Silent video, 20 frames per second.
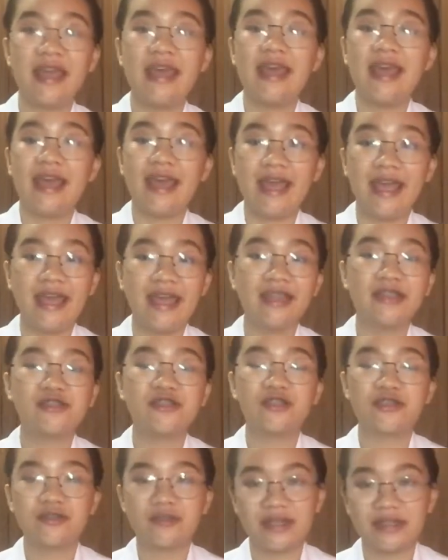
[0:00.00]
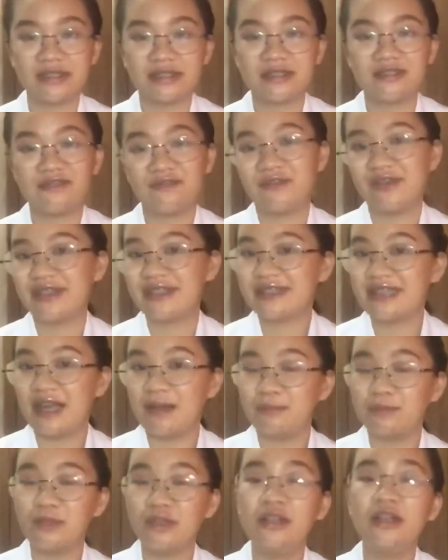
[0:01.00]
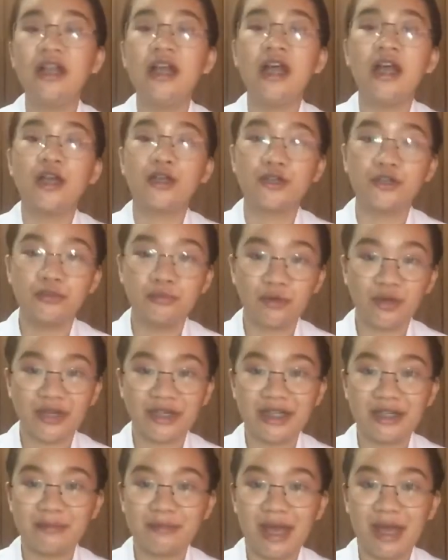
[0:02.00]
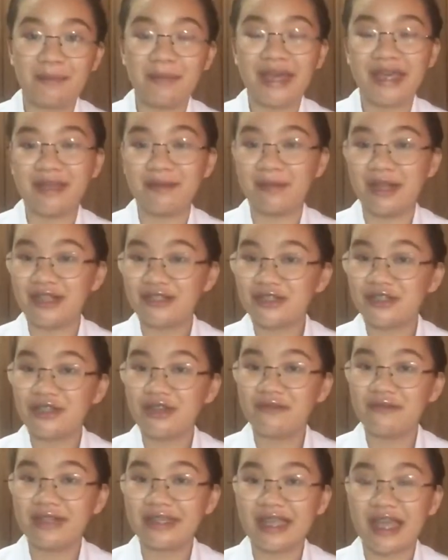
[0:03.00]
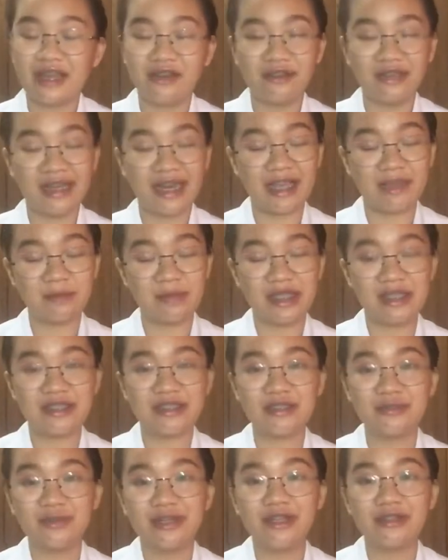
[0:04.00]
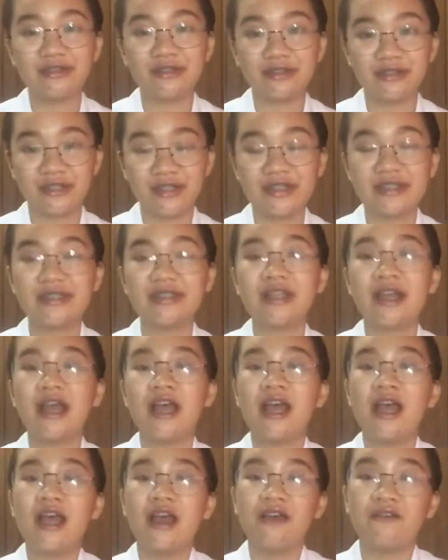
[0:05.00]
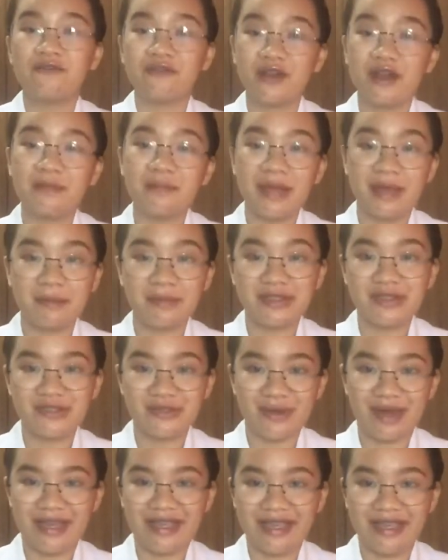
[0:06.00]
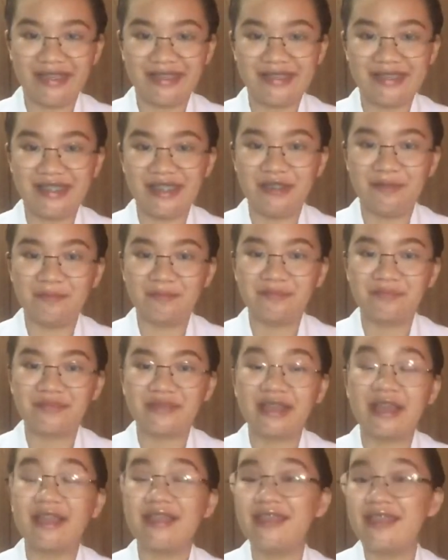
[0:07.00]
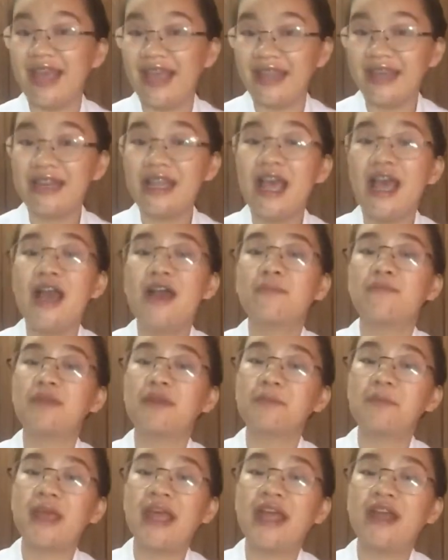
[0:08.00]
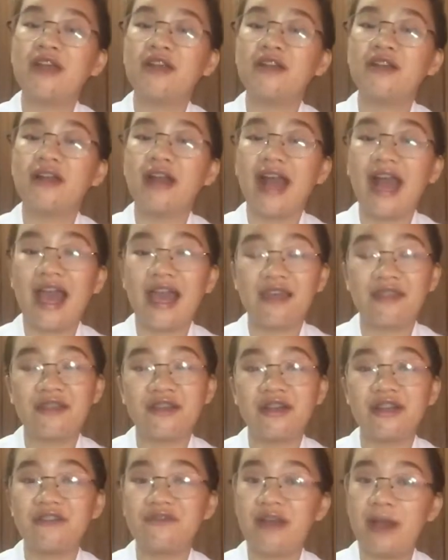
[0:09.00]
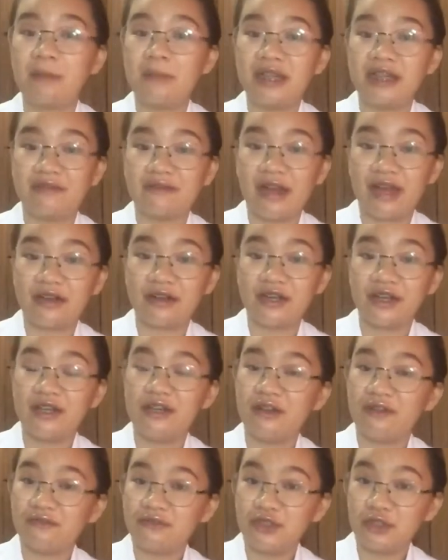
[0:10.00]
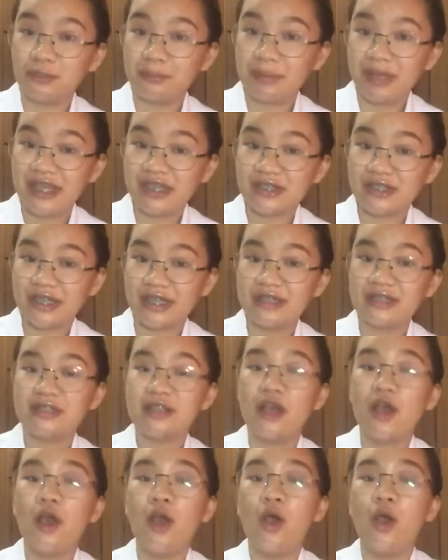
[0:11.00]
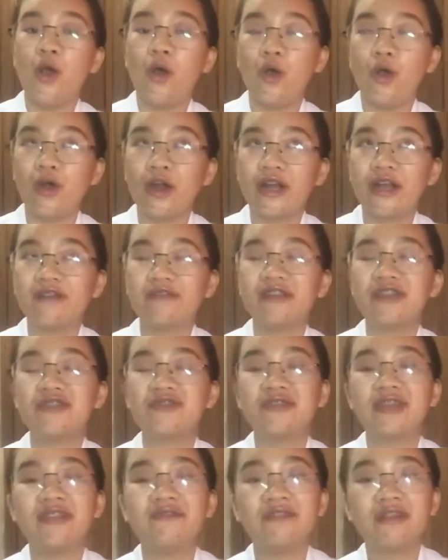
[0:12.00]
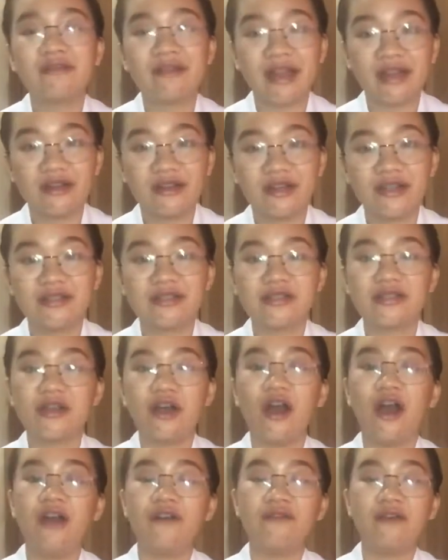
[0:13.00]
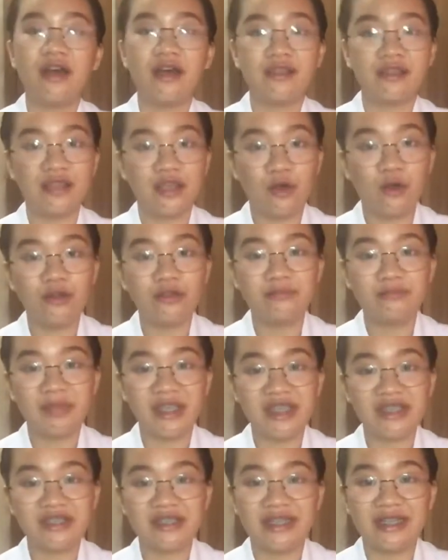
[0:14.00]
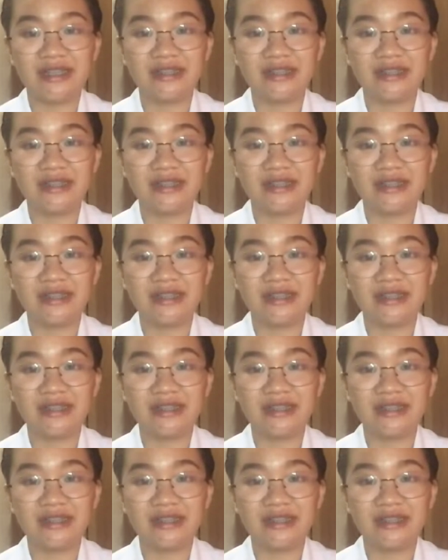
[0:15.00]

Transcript: and trust. So for example, good morning ma'am, I am Aldrin Havaliano and I am a student nurse from MSU IIT. Then, prepare either the family record of new patients or retrieve the records of the old patient